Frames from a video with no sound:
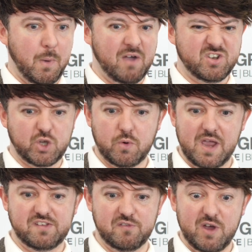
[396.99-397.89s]
having to
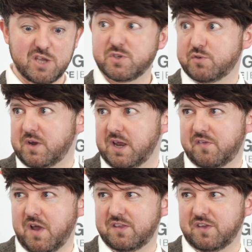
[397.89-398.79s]
create it fresh, which is really
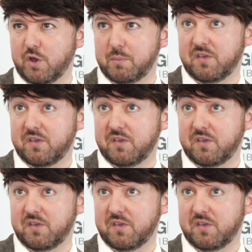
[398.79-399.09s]
exciting though,